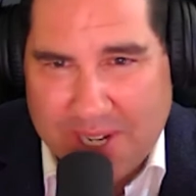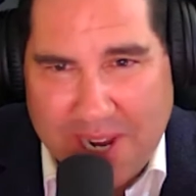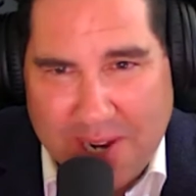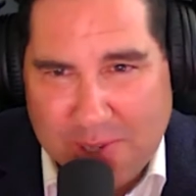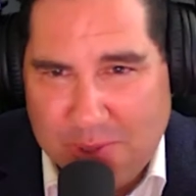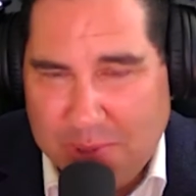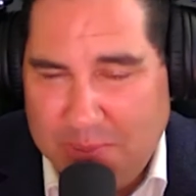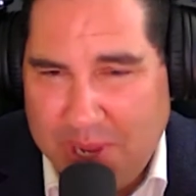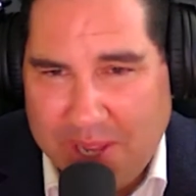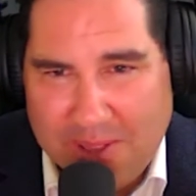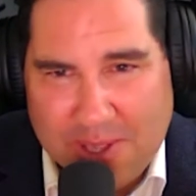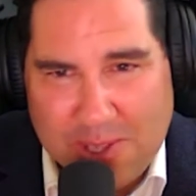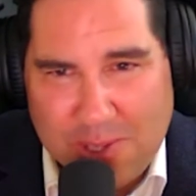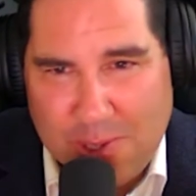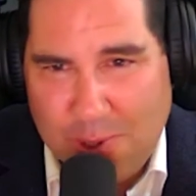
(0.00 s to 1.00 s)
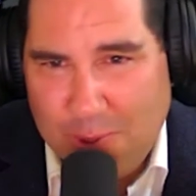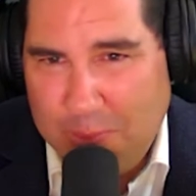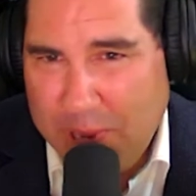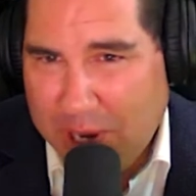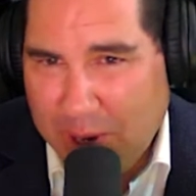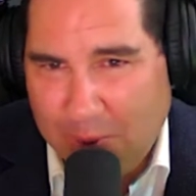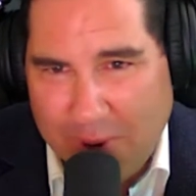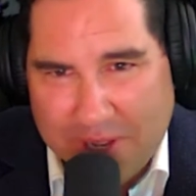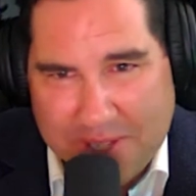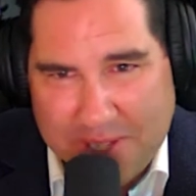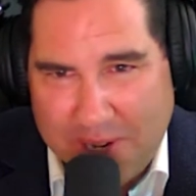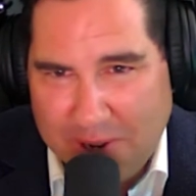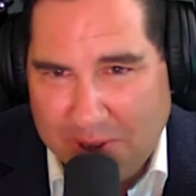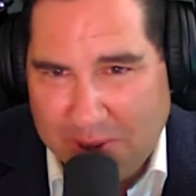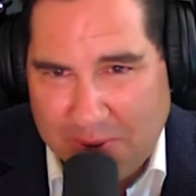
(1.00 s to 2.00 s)
Airdrie being the two bigger ones
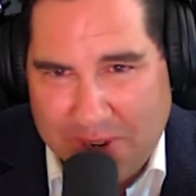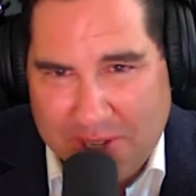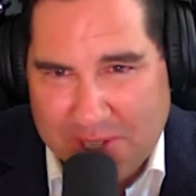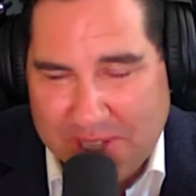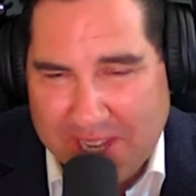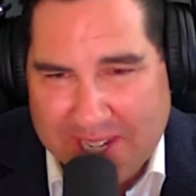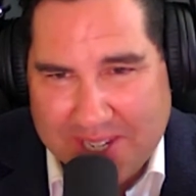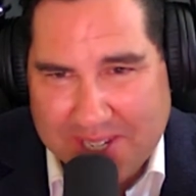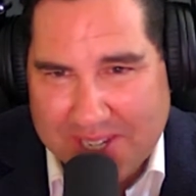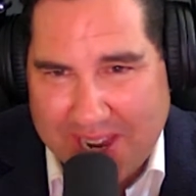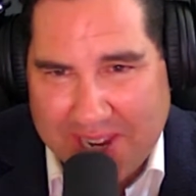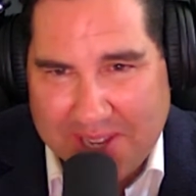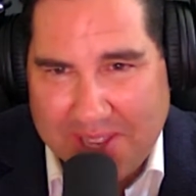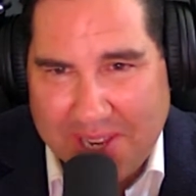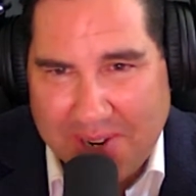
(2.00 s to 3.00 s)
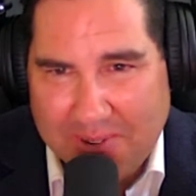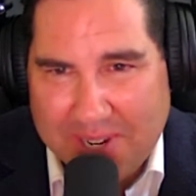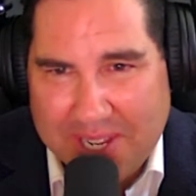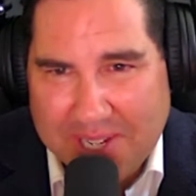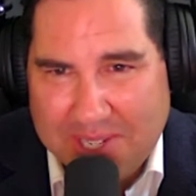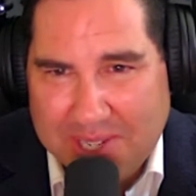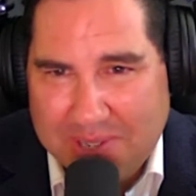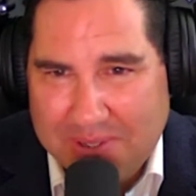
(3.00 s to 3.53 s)
here in the region that decided they don't need to.